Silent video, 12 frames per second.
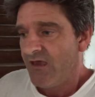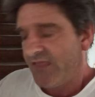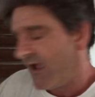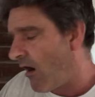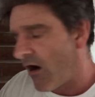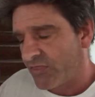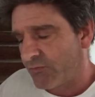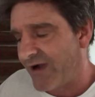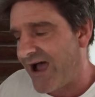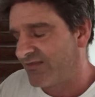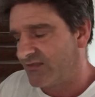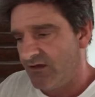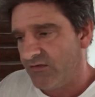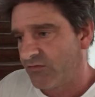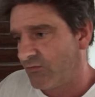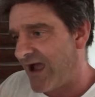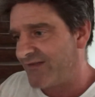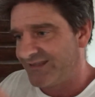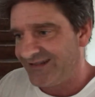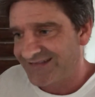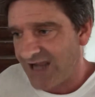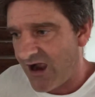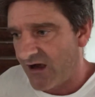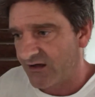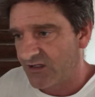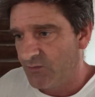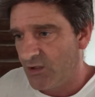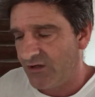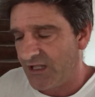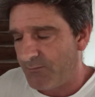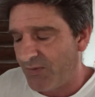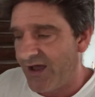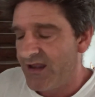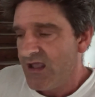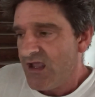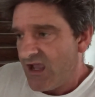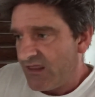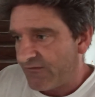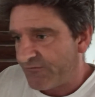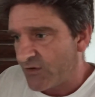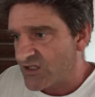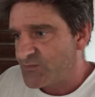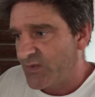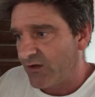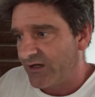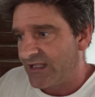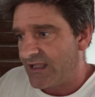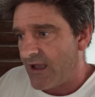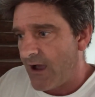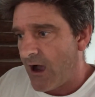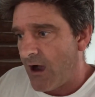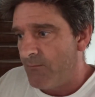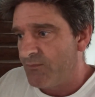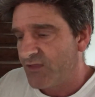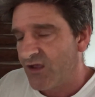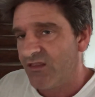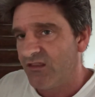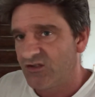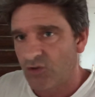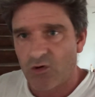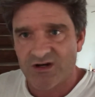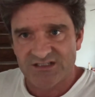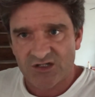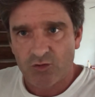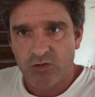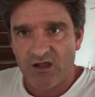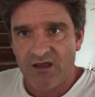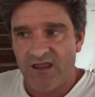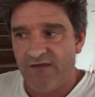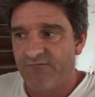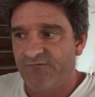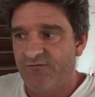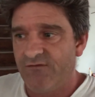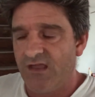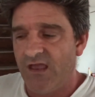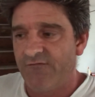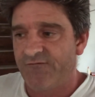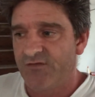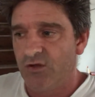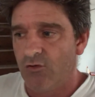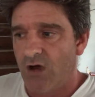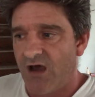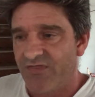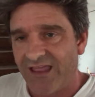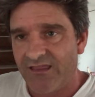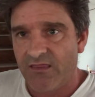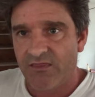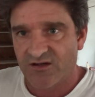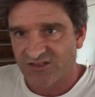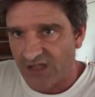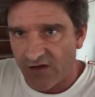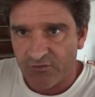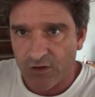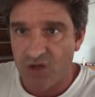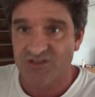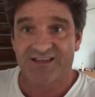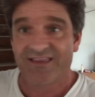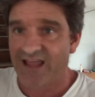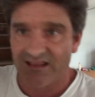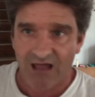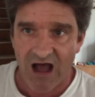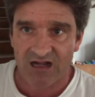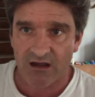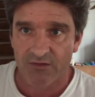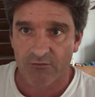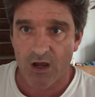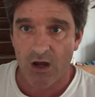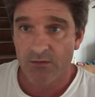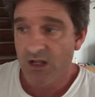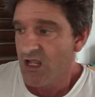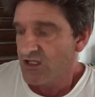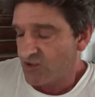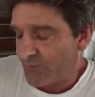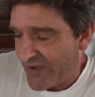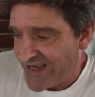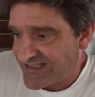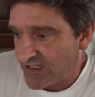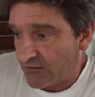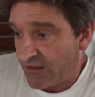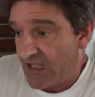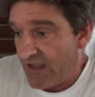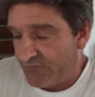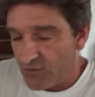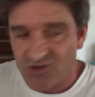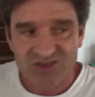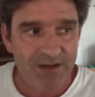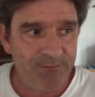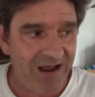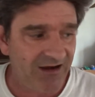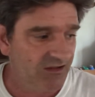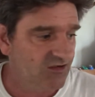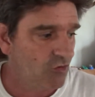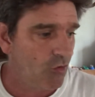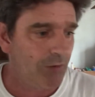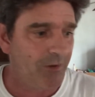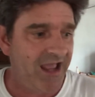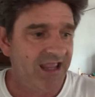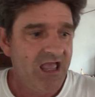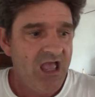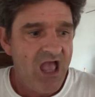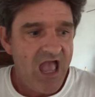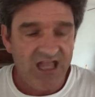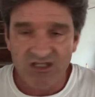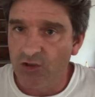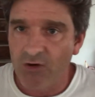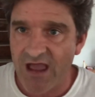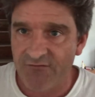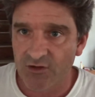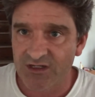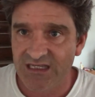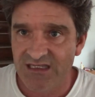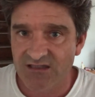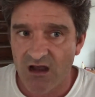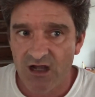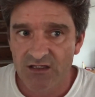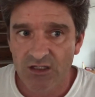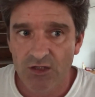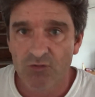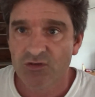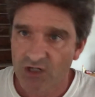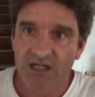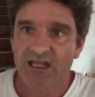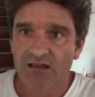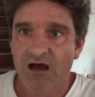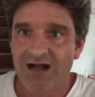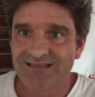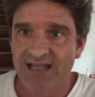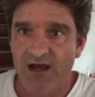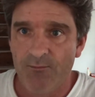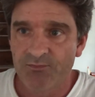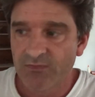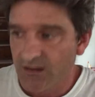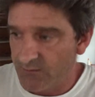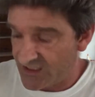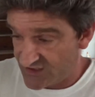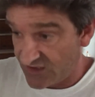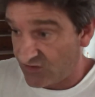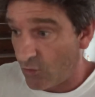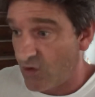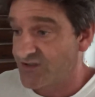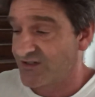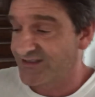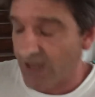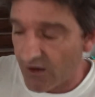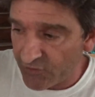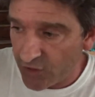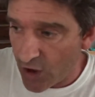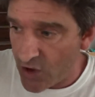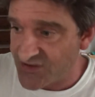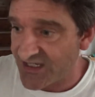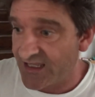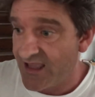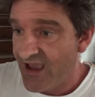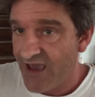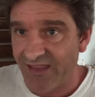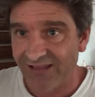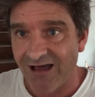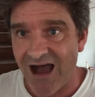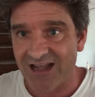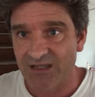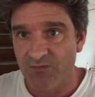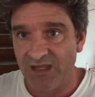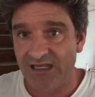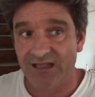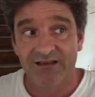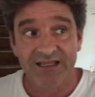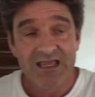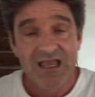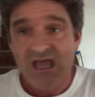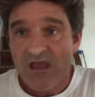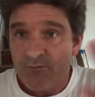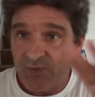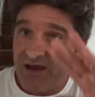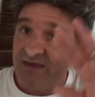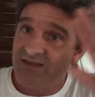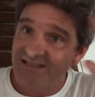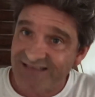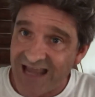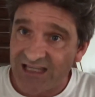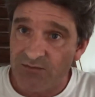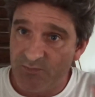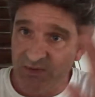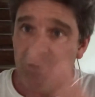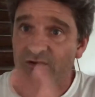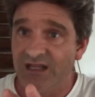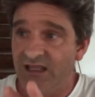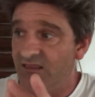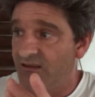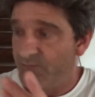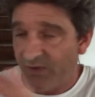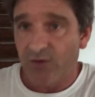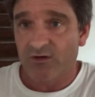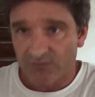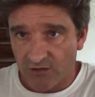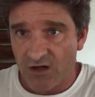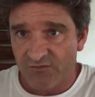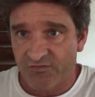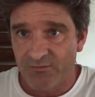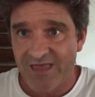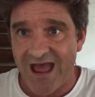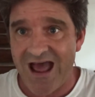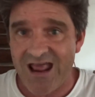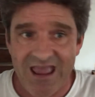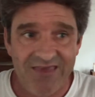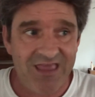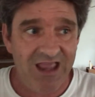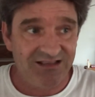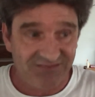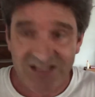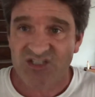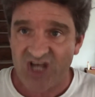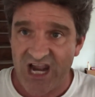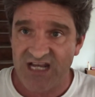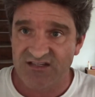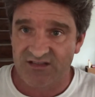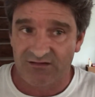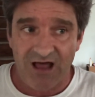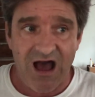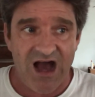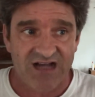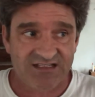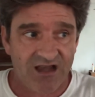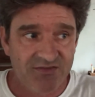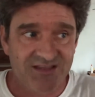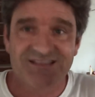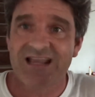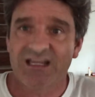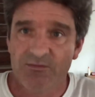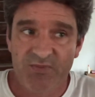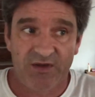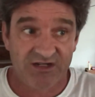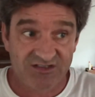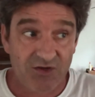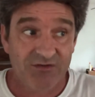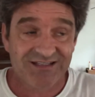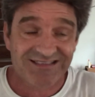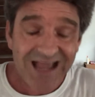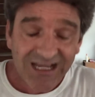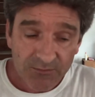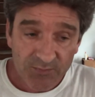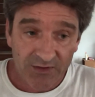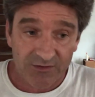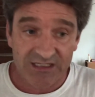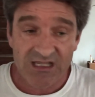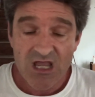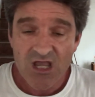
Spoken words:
They are throughout the entire community, but in the first building, the doors, they're self-closing and they lock on their own. So basically, if you step out of the doorway and you don't have your keys on you, you're going to get locked out, because the doors are self-closing and they lock immediately. But in the second building, the builder learned from that, and they changed the locks on the second building. So in the second building,